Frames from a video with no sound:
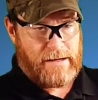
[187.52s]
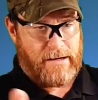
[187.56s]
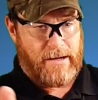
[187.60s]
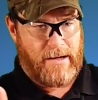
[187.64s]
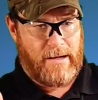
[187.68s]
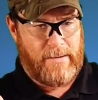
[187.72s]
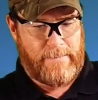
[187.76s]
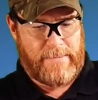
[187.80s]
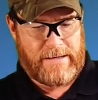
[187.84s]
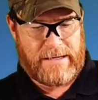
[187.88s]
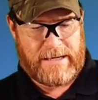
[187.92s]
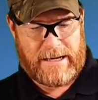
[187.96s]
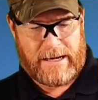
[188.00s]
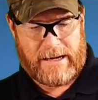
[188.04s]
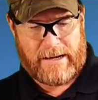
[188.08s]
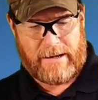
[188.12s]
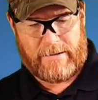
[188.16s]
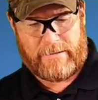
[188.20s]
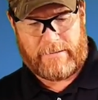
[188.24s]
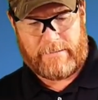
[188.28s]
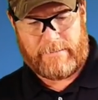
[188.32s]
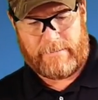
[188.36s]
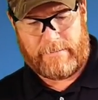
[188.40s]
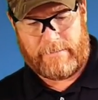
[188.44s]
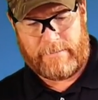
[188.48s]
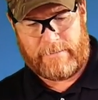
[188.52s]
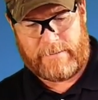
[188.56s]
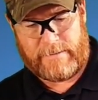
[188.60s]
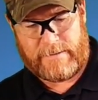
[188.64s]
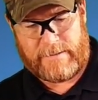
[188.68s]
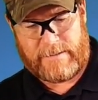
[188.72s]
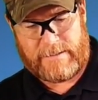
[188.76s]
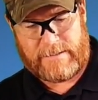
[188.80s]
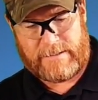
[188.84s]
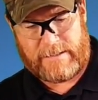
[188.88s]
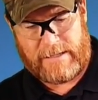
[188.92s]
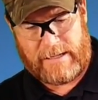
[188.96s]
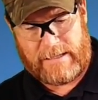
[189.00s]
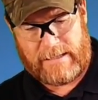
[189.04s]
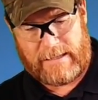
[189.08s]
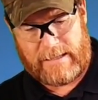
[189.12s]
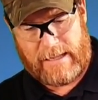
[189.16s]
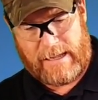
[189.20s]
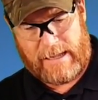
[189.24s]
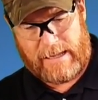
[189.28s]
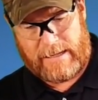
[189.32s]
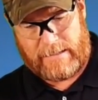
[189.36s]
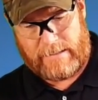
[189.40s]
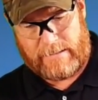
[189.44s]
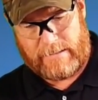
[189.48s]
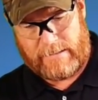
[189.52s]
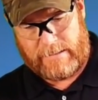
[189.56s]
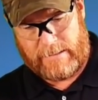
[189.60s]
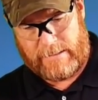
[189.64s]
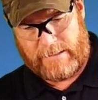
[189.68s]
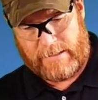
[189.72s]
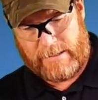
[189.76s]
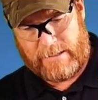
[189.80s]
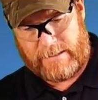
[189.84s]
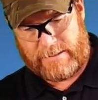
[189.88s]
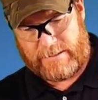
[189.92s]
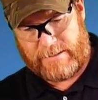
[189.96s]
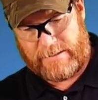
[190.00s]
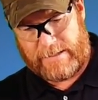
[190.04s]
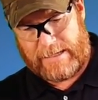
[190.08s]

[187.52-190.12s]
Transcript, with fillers: up and down, just like that. So